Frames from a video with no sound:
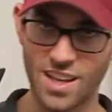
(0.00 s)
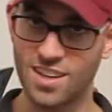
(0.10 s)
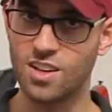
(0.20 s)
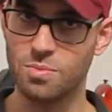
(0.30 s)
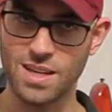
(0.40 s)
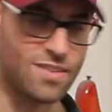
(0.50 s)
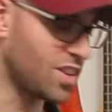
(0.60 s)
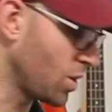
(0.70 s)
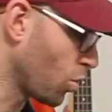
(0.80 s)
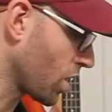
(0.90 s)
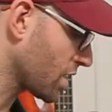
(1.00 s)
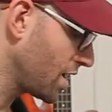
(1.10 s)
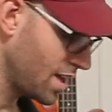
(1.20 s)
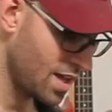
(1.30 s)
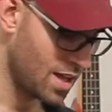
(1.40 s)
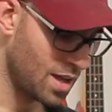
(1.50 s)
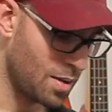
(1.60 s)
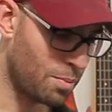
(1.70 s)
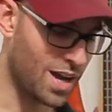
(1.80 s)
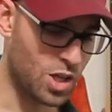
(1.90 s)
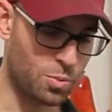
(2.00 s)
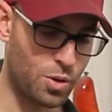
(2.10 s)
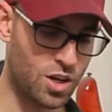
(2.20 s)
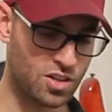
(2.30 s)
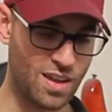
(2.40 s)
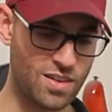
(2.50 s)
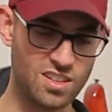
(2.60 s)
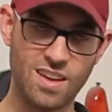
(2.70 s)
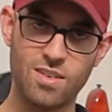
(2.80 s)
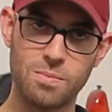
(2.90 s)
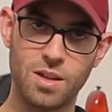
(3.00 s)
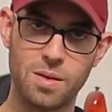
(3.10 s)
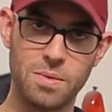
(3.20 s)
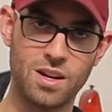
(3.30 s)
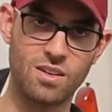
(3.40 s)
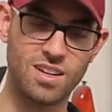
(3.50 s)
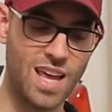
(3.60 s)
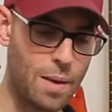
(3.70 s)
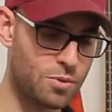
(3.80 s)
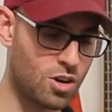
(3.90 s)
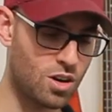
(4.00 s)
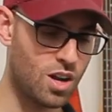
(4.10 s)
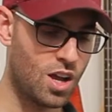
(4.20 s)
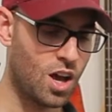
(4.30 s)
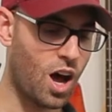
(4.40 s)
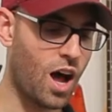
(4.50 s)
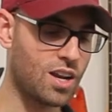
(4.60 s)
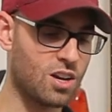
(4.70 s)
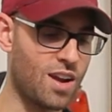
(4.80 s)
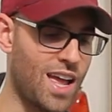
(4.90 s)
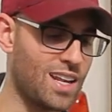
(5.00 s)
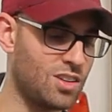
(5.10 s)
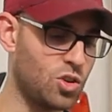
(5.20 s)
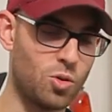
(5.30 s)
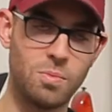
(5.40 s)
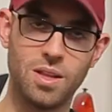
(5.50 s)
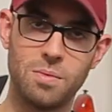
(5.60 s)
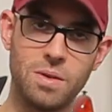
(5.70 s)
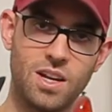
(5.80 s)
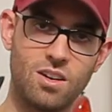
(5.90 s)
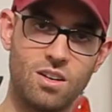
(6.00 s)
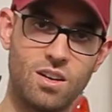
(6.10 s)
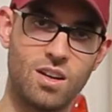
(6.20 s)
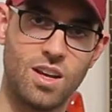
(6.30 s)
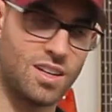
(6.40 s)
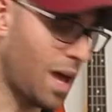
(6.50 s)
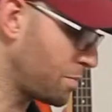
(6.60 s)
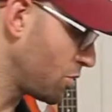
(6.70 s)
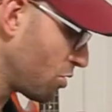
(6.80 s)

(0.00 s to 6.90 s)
does make everything work. But you put your 77mm adapter on your 82mm adapter